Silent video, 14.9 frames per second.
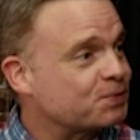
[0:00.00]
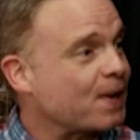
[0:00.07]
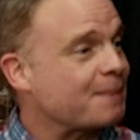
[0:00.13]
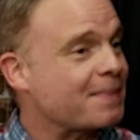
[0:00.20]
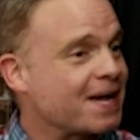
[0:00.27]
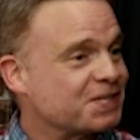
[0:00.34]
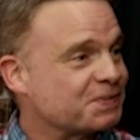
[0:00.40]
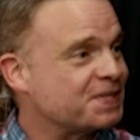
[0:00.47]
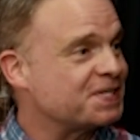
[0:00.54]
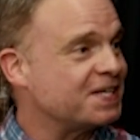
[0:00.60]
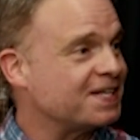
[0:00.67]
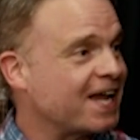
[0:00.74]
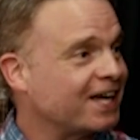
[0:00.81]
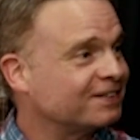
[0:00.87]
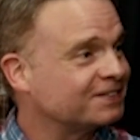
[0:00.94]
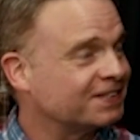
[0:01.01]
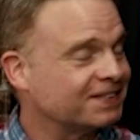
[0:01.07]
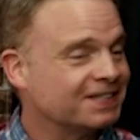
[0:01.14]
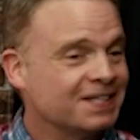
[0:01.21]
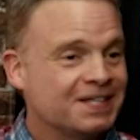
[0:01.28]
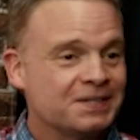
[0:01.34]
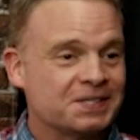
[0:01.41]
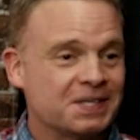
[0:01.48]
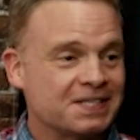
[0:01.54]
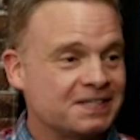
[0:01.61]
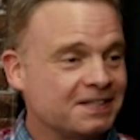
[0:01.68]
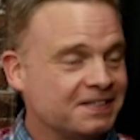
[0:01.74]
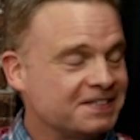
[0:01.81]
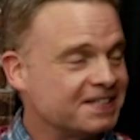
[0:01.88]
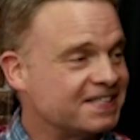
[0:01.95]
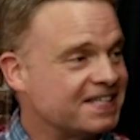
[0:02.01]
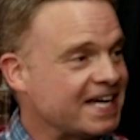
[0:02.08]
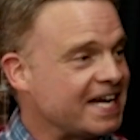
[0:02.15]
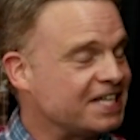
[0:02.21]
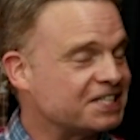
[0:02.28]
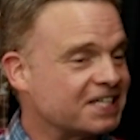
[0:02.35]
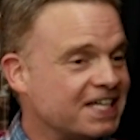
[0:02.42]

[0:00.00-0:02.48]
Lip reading: rabbis would sit down to teach.